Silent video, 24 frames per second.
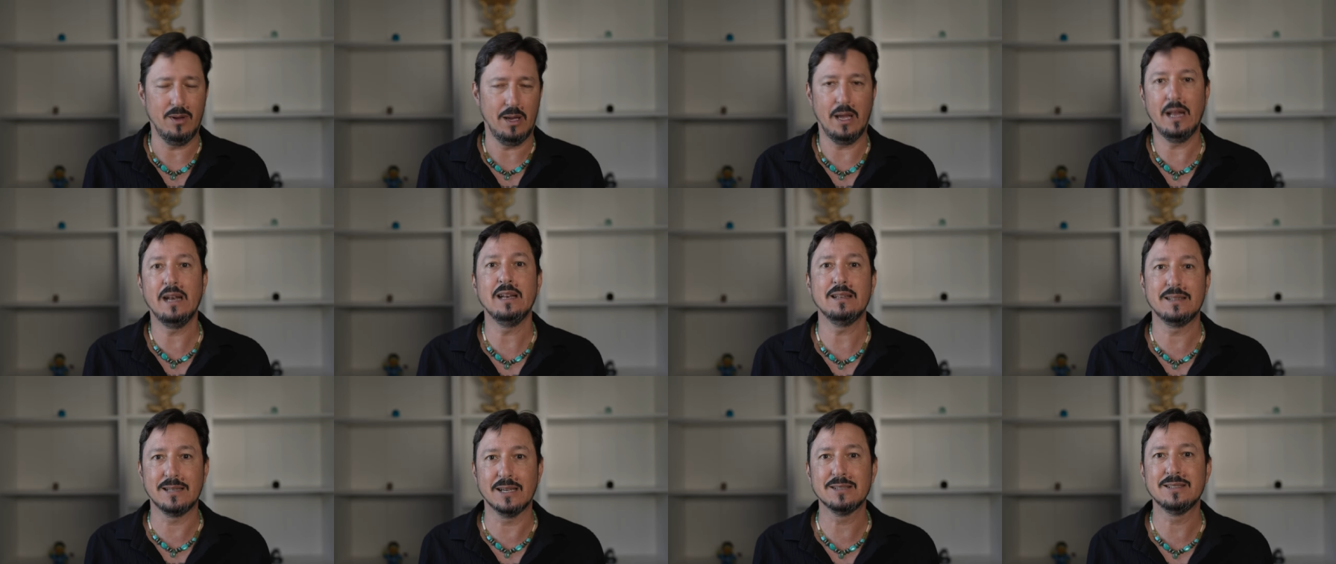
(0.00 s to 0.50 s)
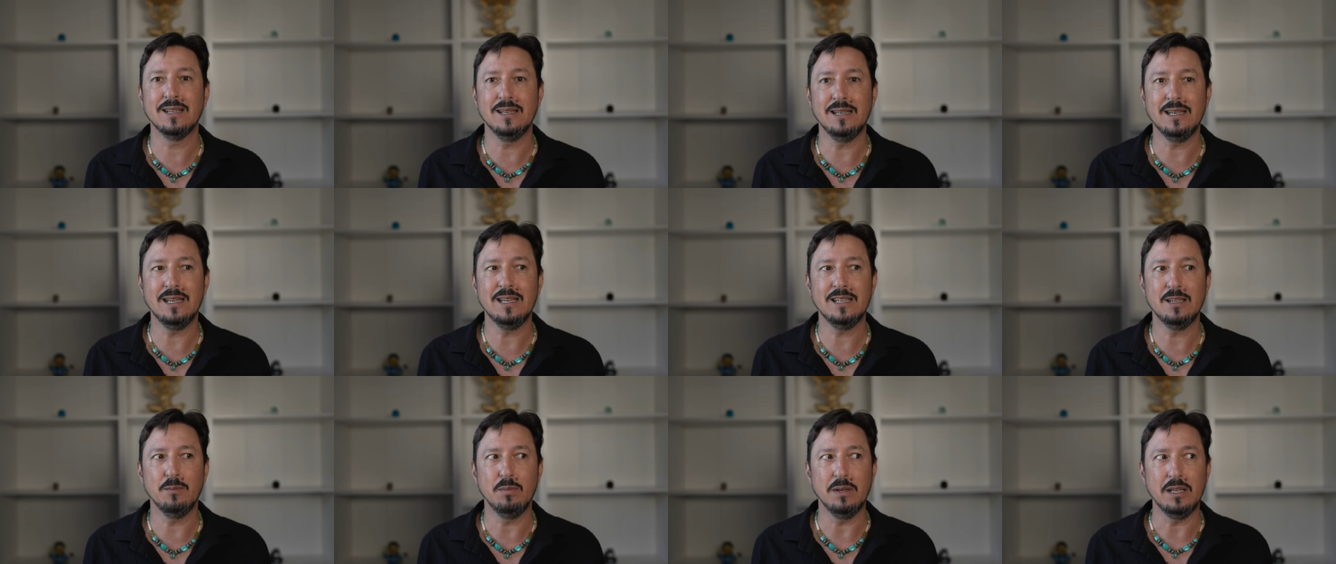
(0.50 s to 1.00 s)
And it doesn't
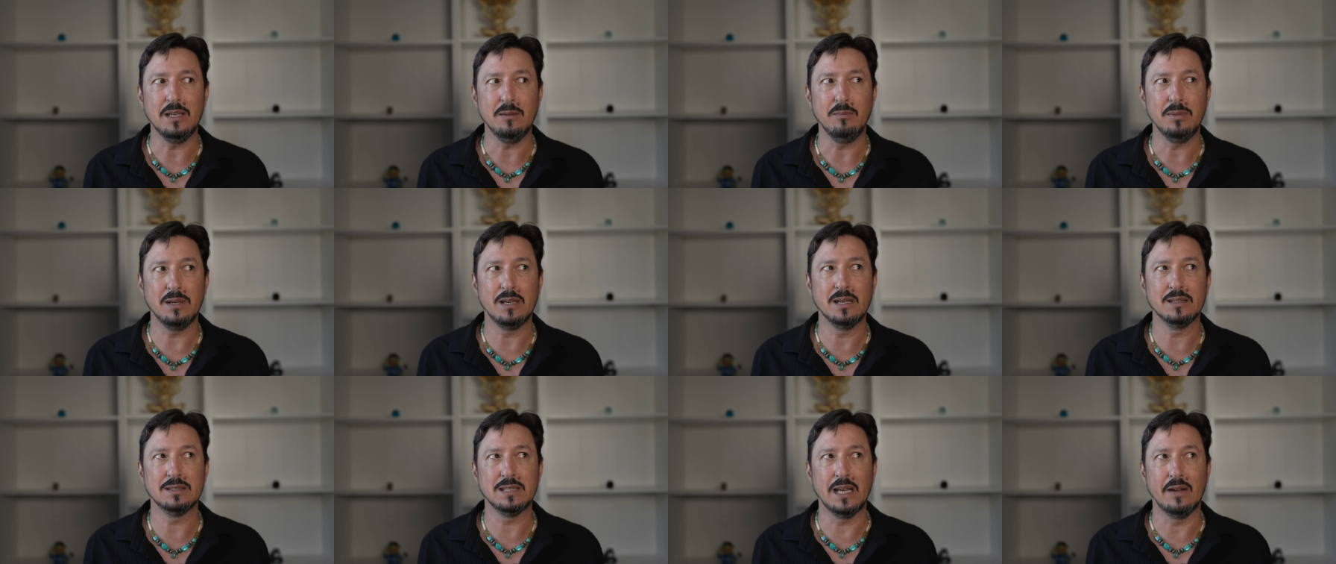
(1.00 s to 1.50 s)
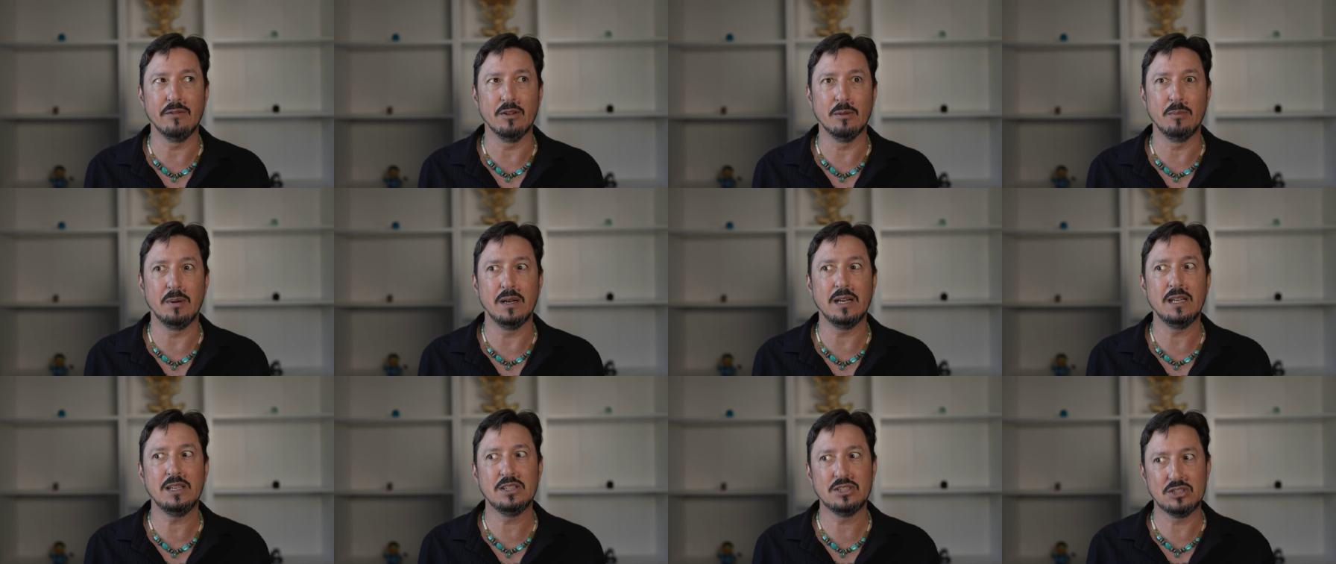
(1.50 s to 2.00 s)
need to be because
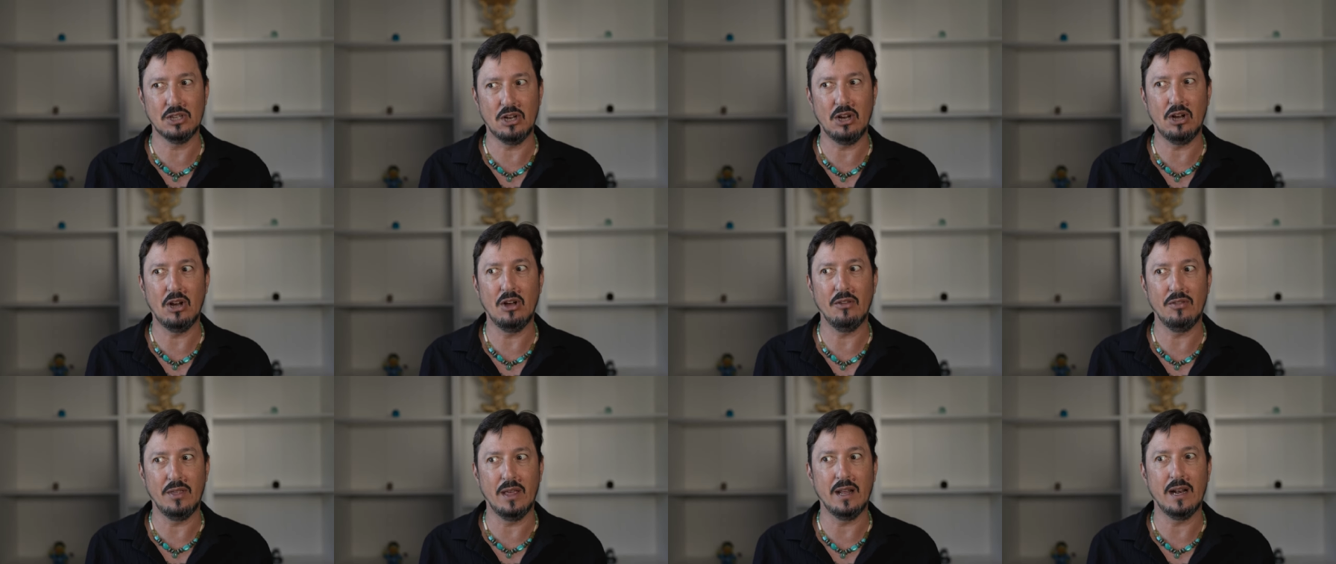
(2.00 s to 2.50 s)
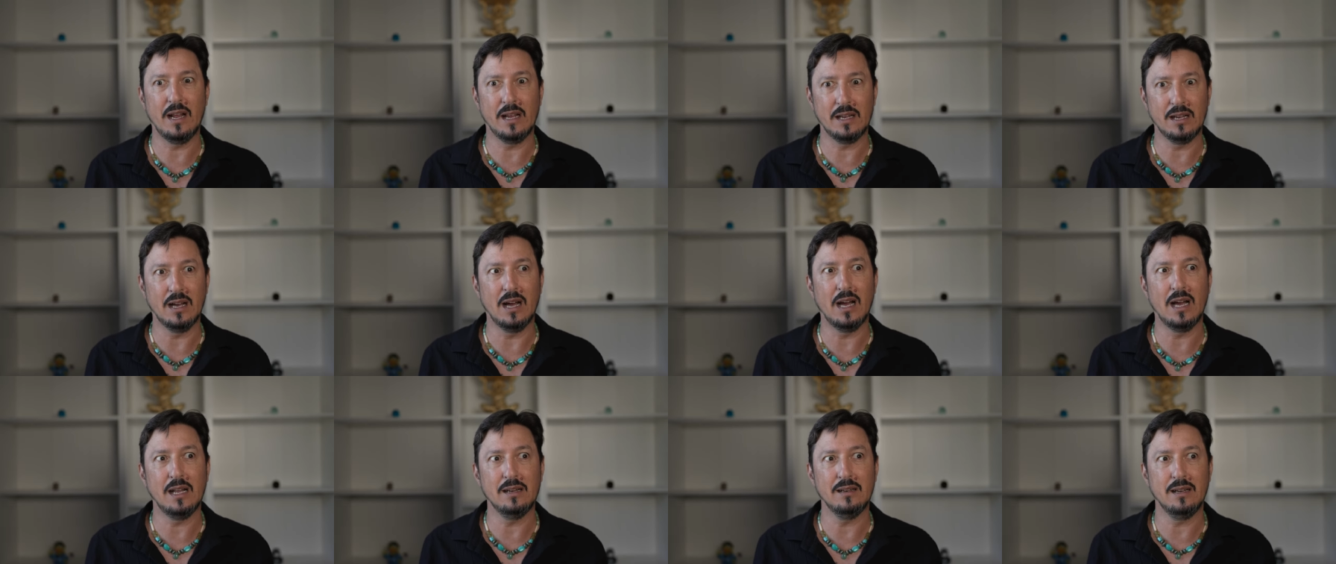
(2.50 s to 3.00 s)
everybody saw that I
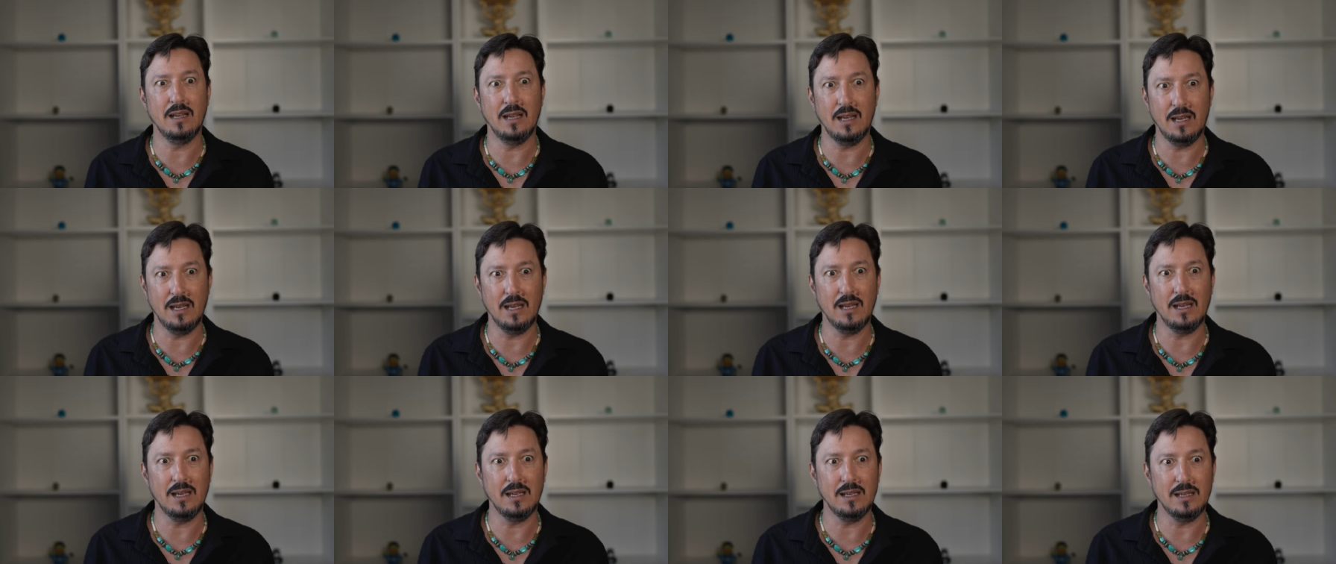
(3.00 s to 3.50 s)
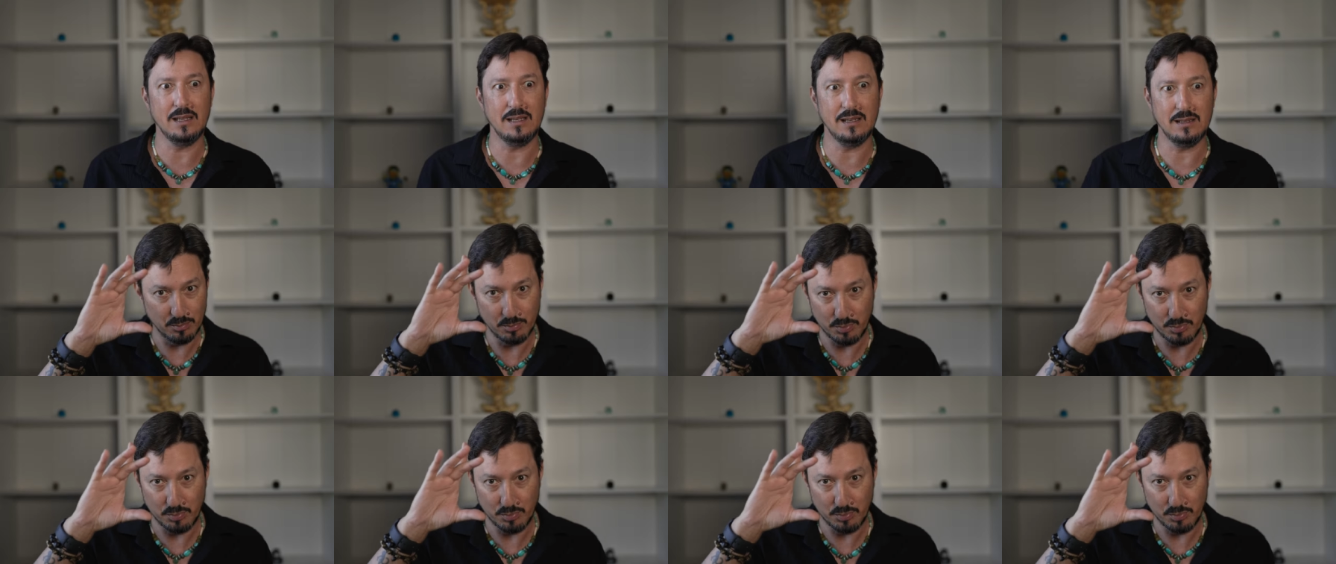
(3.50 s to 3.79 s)
got a